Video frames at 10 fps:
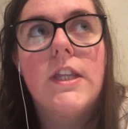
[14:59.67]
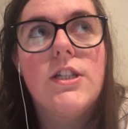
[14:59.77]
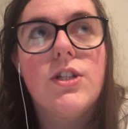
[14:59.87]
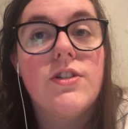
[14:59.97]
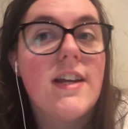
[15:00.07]

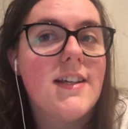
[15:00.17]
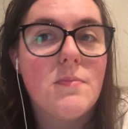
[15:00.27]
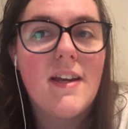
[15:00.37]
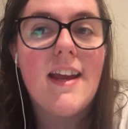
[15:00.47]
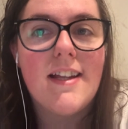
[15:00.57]
Tuesday is
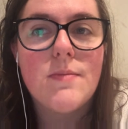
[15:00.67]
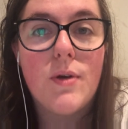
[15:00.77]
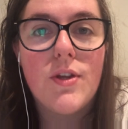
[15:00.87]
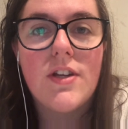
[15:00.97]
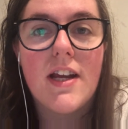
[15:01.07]
my nan's
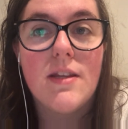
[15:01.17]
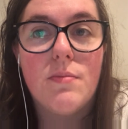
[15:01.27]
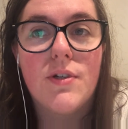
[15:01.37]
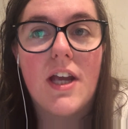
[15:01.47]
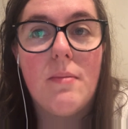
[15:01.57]
birthday, and the
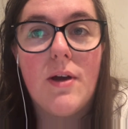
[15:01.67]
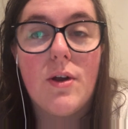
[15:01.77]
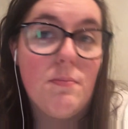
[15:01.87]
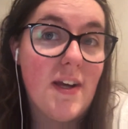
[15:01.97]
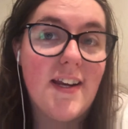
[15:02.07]
book came out on my